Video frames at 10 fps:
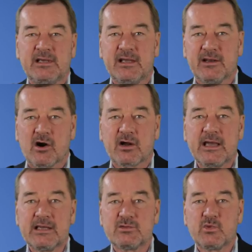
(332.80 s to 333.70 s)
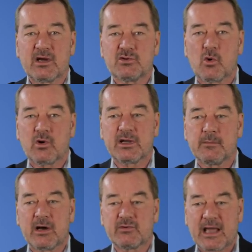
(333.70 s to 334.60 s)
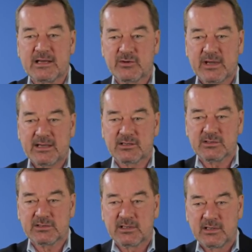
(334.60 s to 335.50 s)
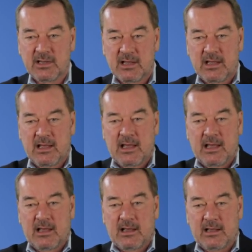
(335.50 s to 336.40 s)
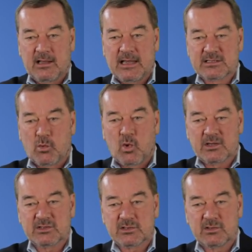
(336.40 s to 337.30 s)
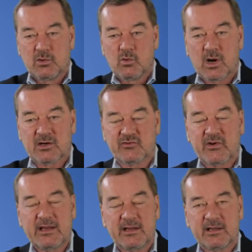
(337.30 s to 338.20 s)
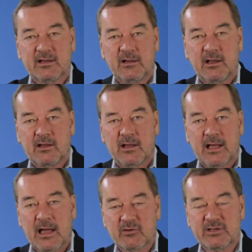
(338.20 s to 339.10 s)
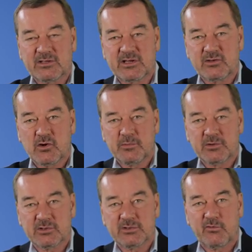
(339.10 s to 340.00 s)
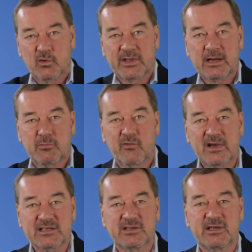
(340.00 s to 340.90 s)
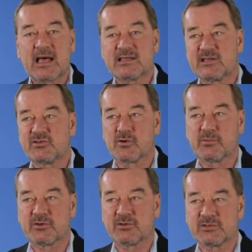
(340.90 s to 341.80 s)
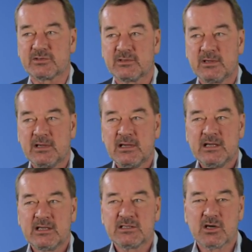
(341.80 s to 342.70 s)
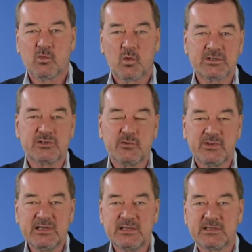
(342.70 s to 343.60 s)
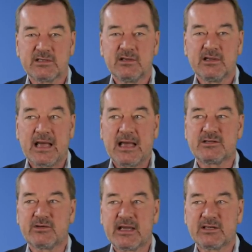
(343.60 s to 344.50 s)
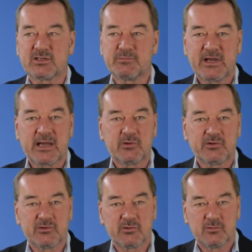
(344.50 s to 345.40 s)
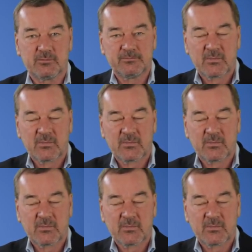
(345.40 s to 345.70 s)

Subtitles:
In our case, we are talking about educators as the ones who are training heritage interpreters for their profession as interpreters. So what should these educators be able to do?